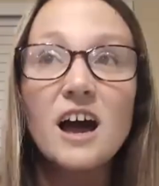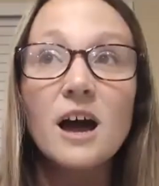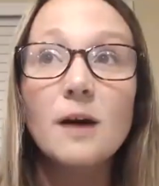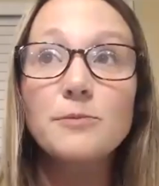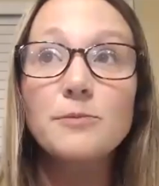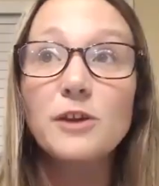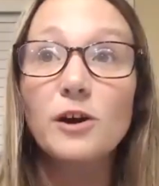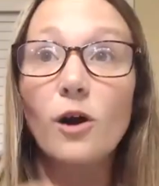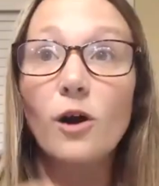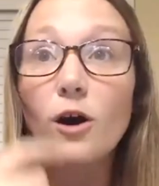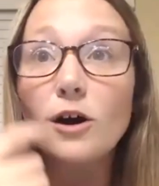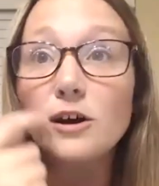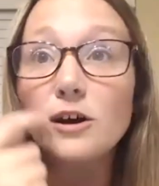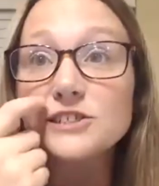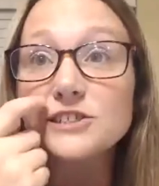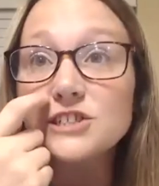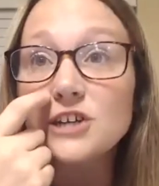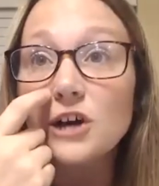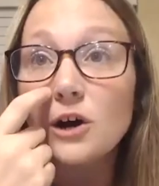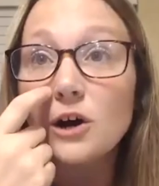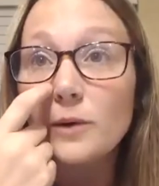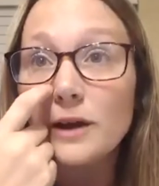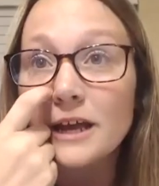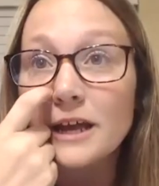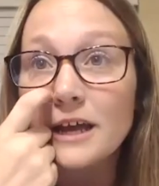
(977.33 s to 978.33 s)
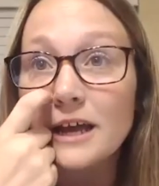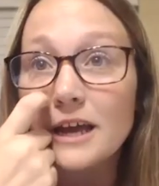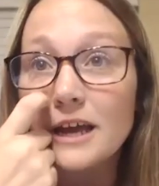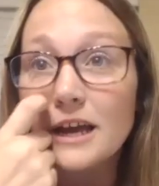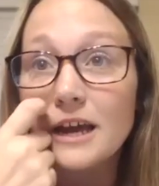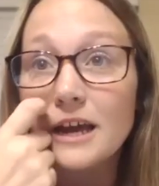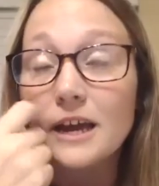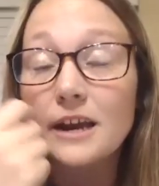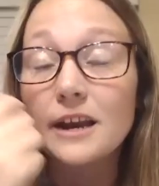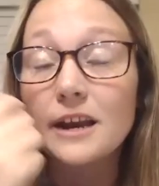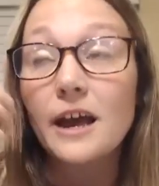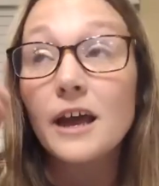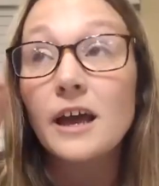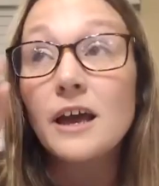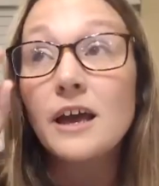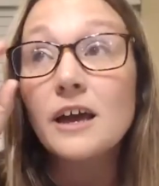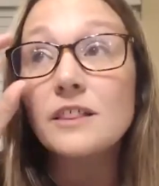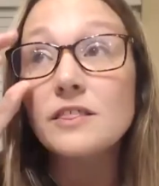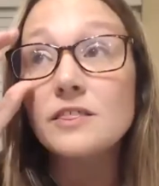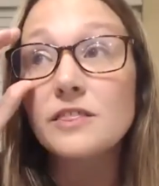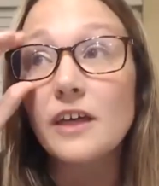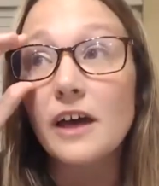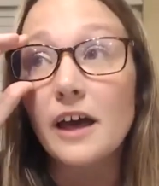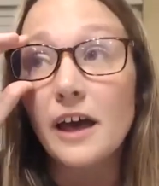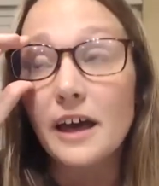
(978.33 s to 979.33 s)
They're also in
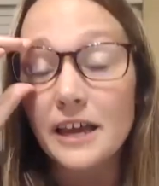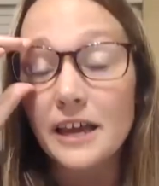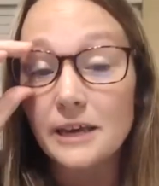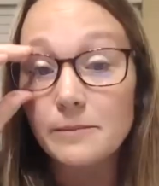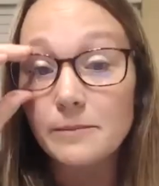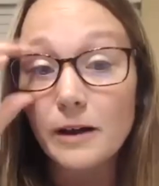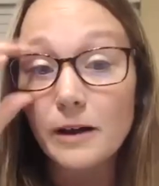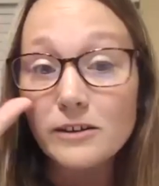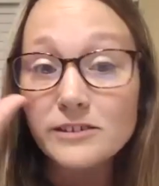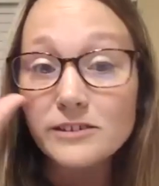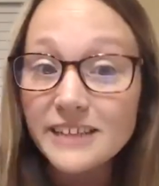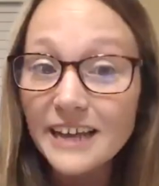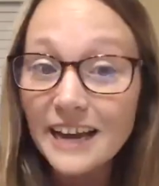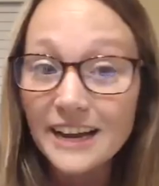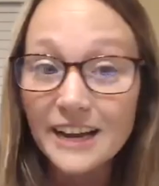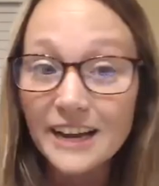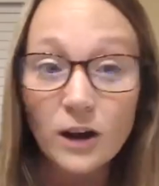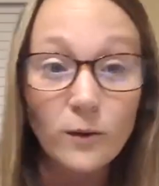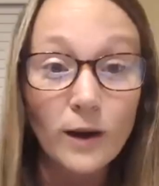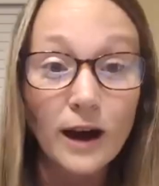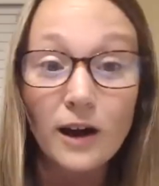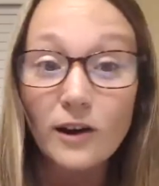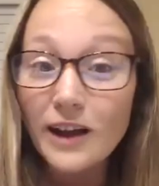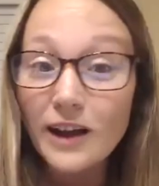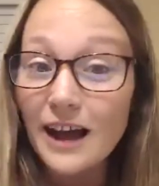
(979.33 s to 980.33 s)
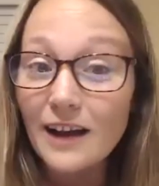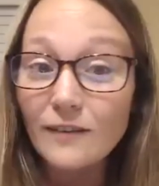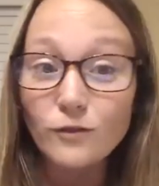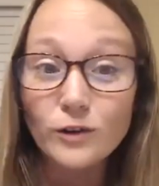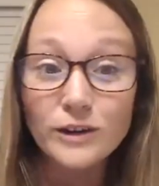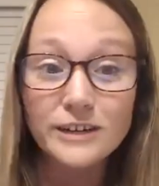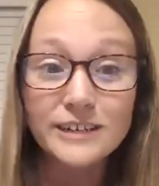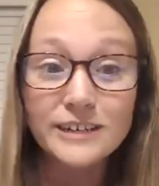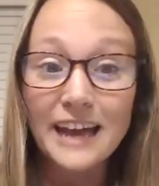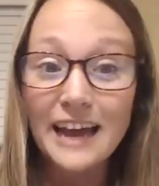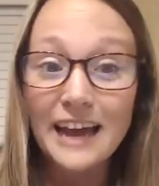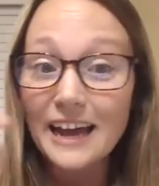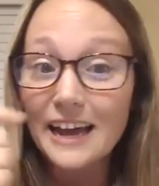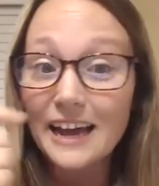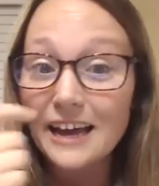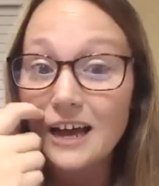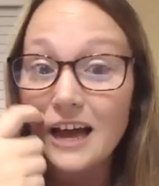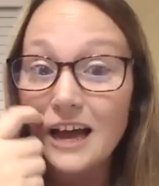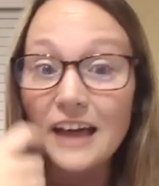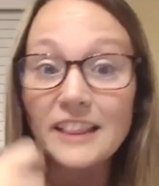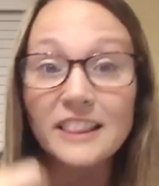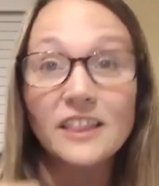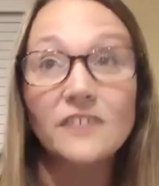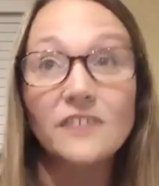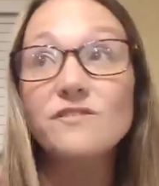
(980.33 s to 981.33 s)
the emails that go out every day.
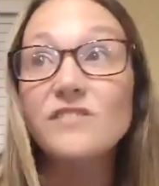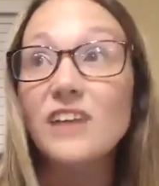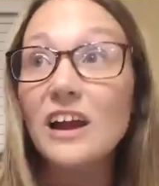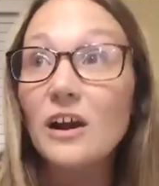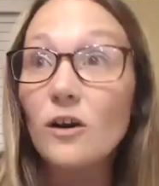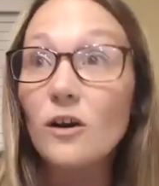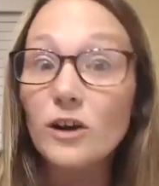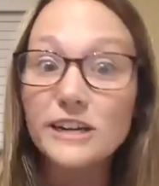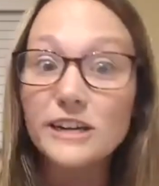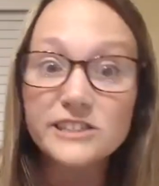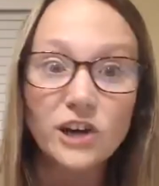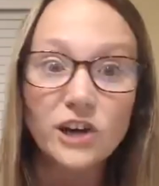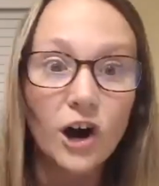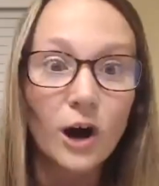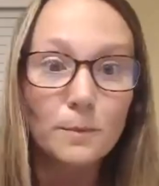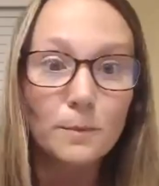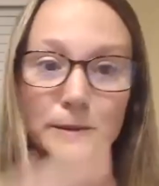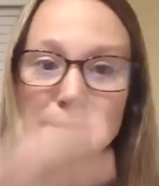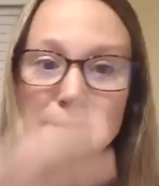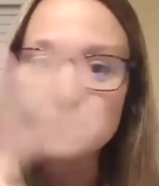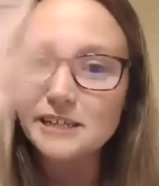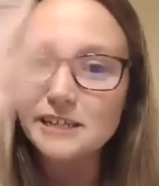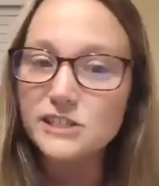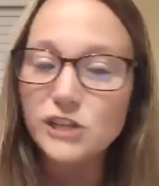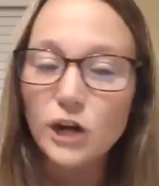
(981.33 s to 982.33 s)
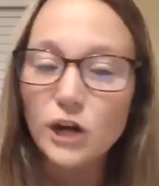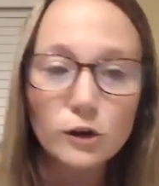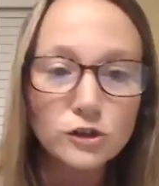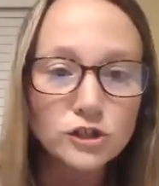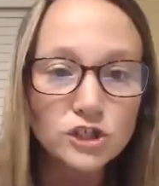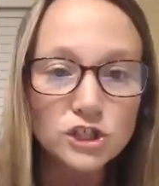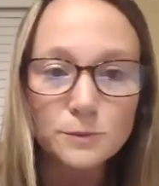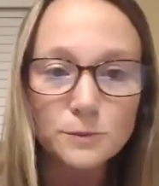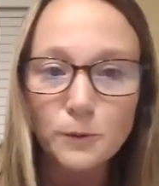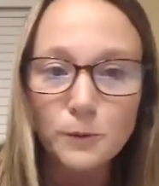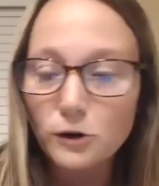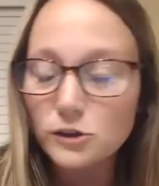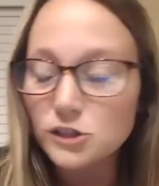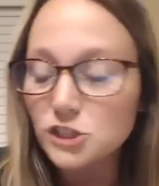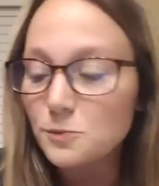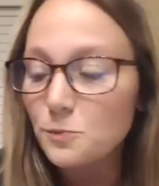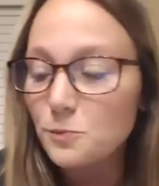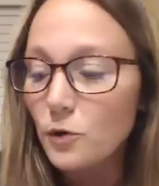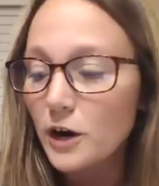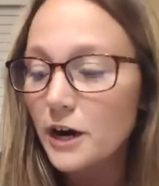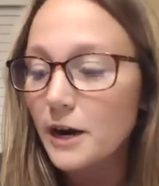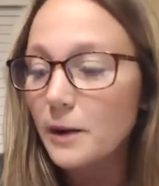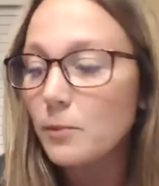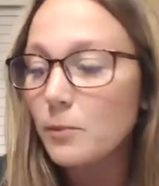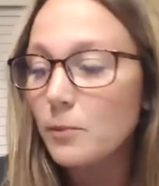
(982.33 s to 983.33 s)
At the very top, it says host to post
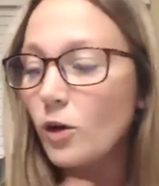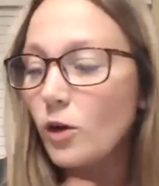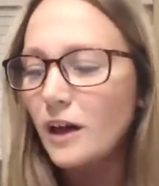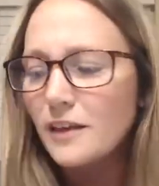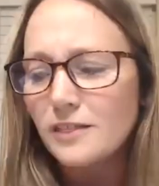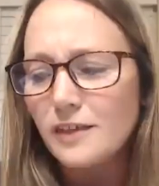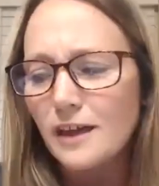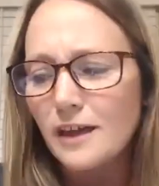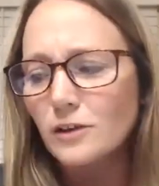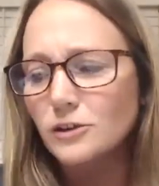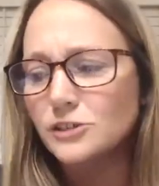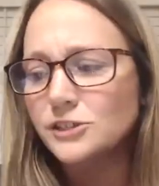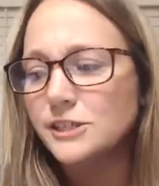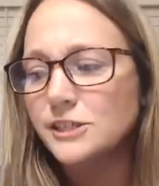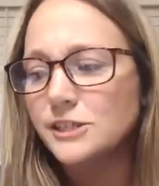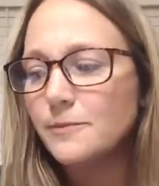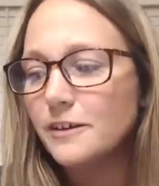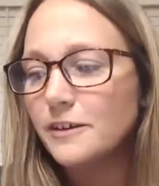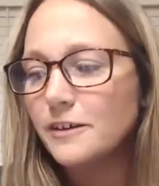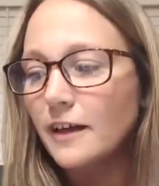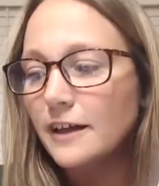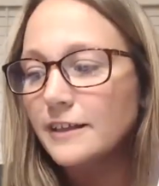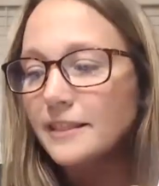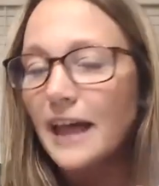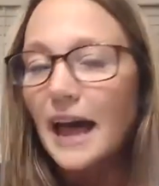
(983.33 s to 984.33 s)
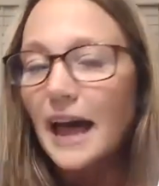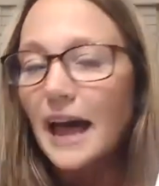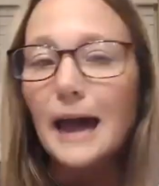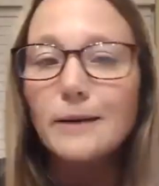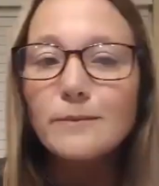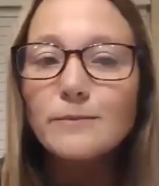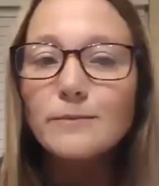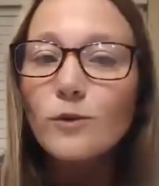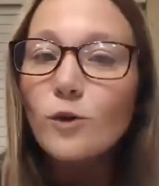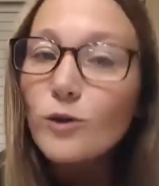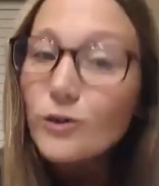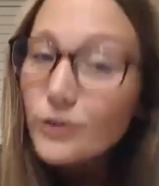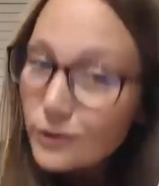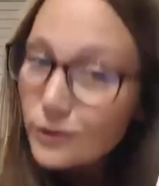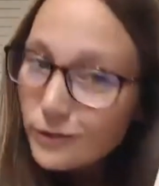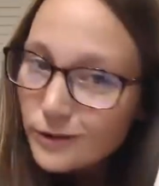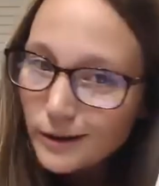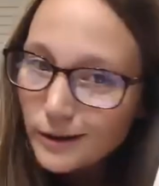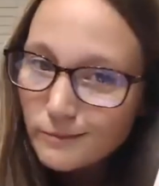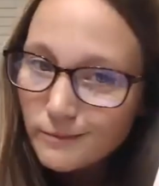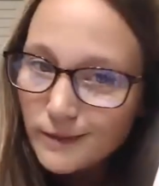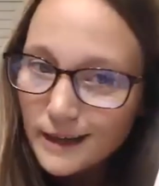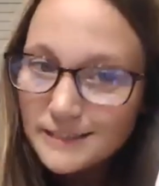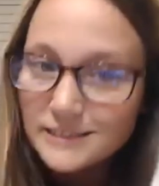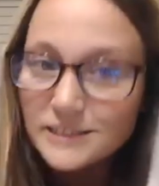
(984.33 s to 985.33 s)
printable, I think, or something like that. You can
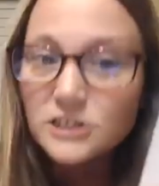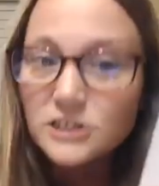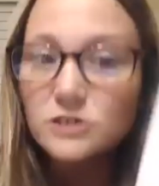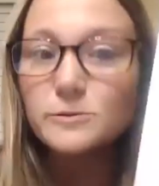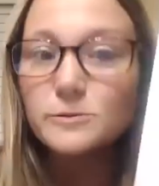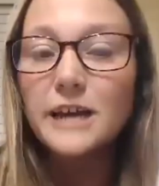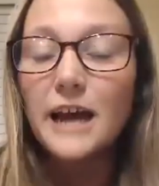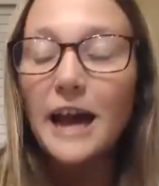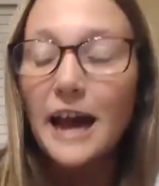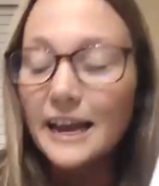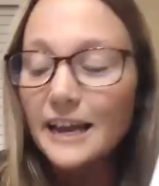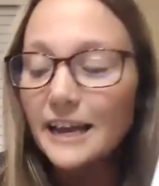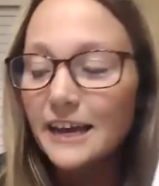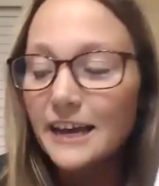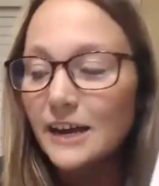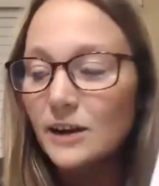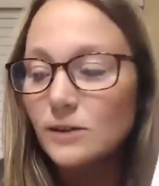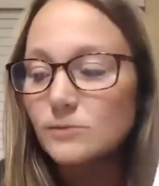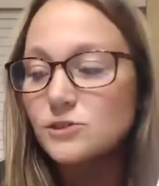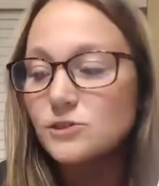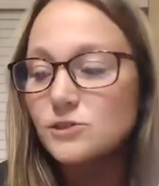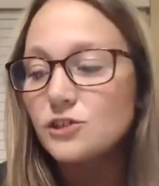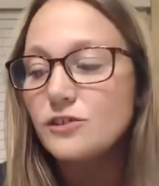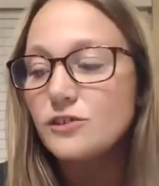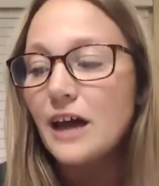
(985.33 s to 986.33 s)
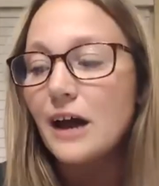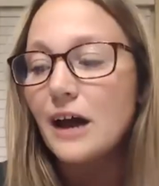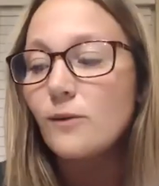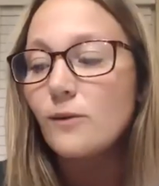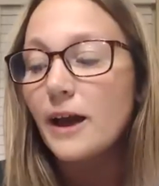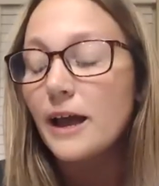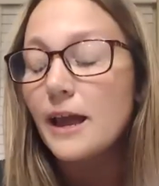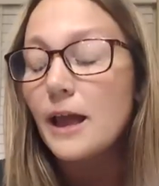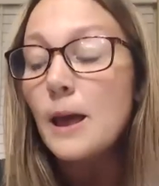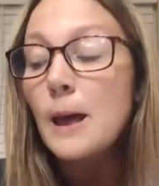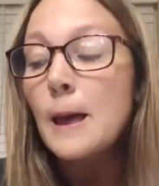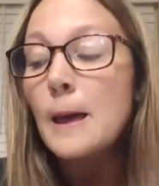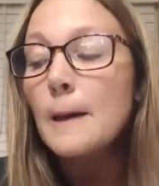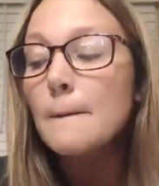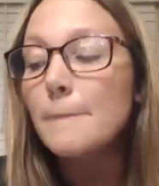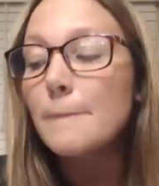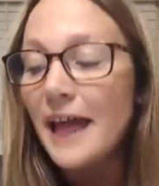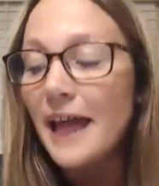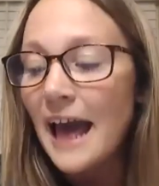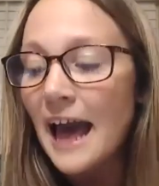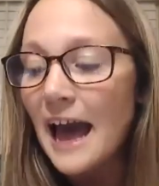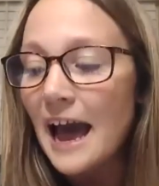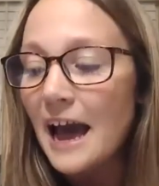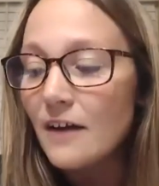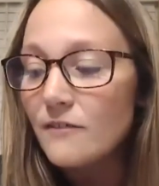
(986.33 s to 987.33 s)
message me. I can get them to you that way. But
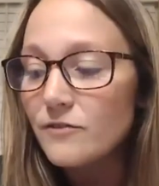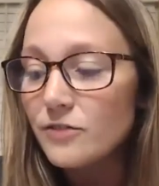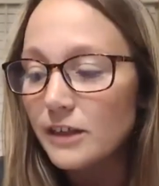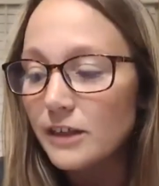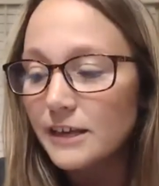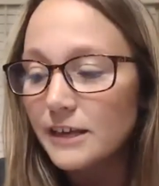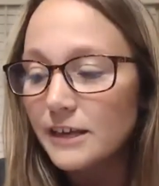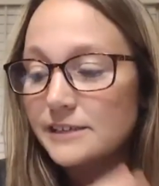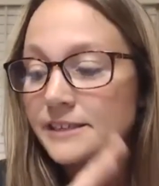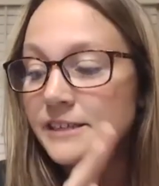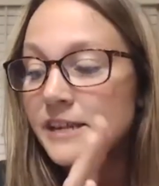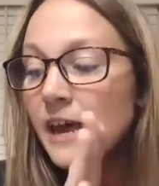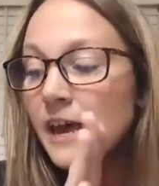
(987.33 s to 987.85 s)
have these.